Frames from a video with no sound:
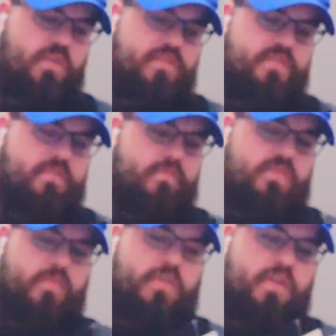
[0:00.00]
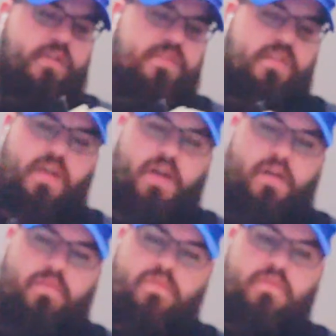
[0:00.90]
just something nice to
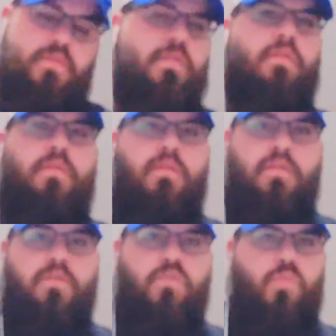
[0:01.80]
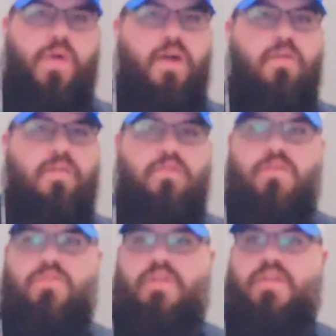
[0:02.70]
have, you know, if the power ever
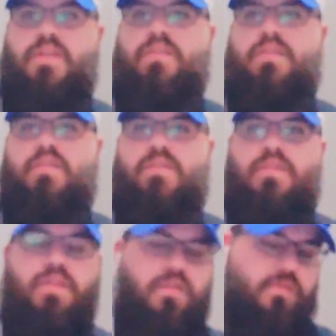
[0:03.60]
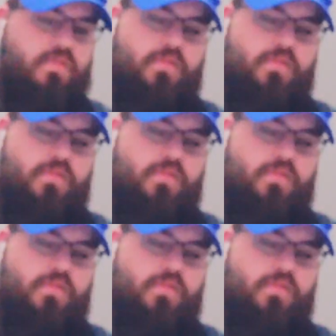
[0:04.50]
goes out, anything like that.